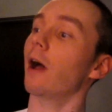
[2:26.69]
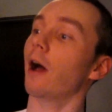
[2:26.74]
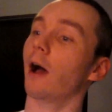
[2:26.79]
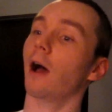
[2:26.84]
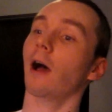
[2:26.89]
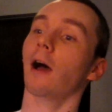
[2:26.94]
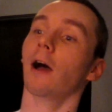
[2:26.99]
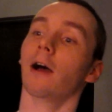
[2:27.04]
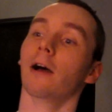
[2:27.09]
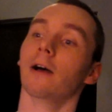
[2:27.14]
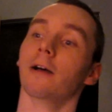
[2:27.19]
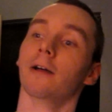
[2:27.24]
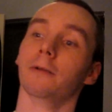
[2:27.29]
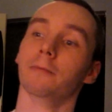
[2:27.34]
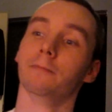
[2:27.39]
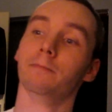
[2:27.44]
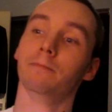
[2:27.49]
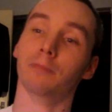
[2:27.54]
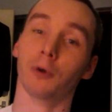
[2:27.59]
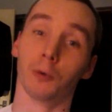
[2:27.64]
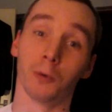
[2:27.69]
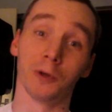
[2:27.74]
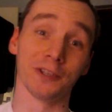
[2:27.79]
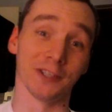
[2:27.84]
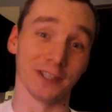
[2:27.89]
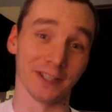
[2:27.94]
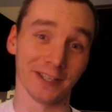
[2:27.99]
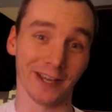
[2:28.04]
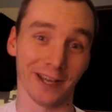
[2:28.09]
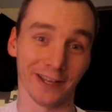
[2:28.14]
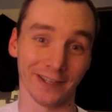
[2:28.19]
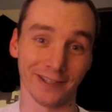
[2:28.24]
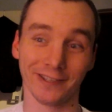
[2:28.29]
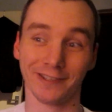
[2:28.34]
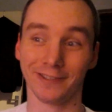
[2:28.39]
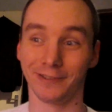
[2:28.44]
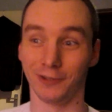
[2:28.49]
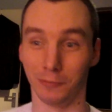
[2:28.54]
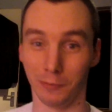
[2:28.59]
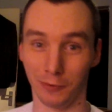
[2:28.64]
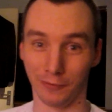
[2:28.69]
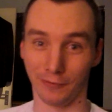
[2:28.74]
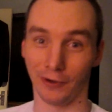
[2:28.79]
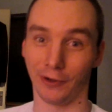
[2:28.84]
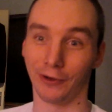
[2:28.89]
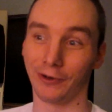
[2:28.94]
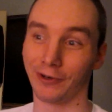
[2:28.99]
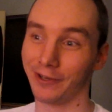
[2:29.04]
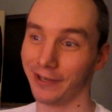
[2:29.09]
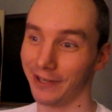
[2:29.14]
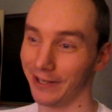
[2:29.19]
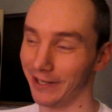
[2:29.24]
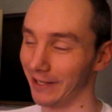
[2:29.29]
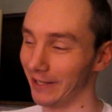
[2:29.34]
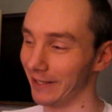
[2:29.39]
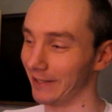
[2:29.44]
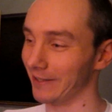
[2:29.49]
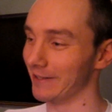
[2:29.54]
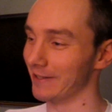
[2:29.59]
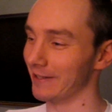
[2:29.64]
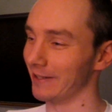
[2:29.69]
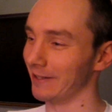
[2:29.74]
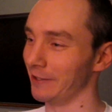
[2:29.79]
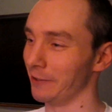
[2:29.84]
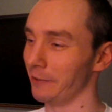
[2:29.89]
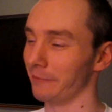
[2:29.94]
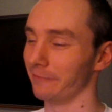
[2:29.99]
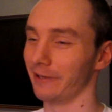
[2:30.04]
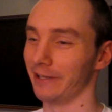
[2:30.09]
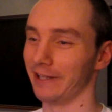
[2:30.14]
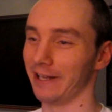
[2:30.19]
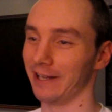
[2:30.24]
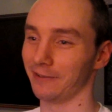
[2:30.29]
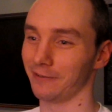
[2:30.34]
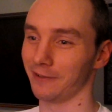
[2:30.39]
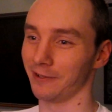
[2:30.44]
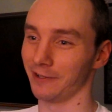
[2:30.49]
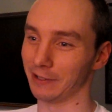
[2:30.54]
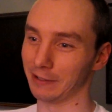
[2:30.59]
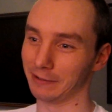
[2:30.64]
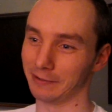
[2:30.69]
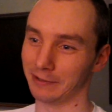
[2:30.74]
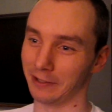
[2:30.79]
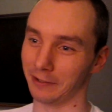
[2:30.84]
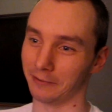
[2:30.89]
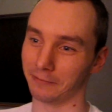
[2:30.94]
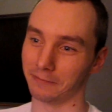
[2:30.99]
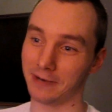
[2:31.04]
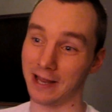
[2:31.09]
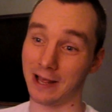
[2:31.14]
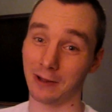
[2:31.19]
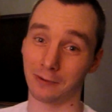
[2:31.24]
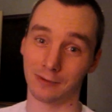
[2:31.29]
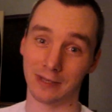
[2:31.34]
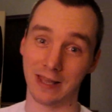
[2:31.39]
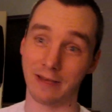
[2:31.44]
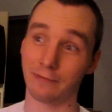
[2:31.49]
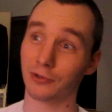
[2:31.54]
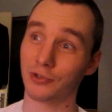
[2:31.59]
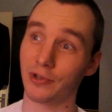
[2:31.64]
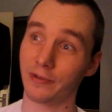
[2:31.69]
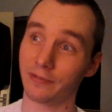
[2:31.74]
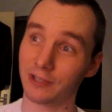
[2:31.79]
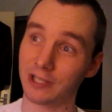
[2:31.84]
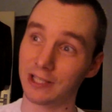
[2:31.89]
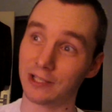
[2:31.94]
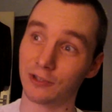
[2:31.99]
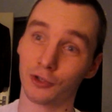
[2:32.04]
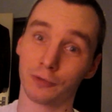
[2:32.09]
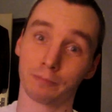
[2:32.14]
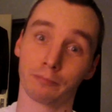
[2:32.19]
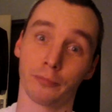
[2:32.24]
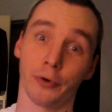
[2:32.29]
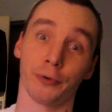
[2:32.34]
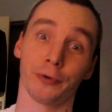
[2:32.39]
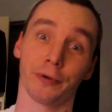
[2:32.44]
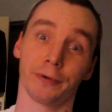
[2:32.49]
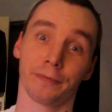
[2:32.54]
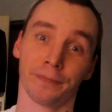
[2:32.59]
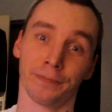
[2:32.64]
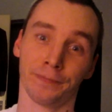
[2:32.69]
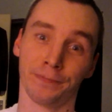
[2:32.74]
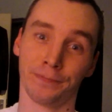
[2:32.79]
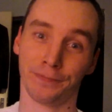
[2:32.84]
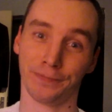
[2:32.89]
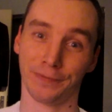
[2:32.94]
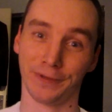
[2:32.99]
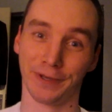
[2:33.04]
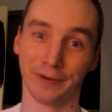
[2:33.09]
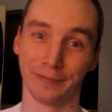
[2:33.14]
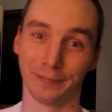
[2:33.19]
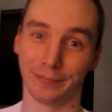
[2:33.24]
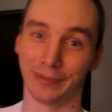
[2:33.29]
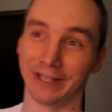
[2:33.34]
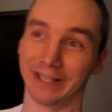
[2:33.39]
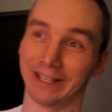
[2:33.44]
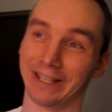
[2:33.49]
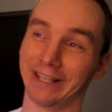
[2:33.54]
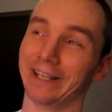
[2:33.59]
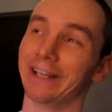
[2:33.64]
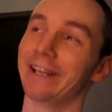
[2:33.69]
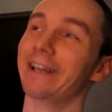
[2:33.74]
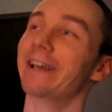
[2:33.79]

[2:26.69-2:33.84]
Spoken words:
But once it does, you move on, and you don't find out that, now level 17 just broke completely.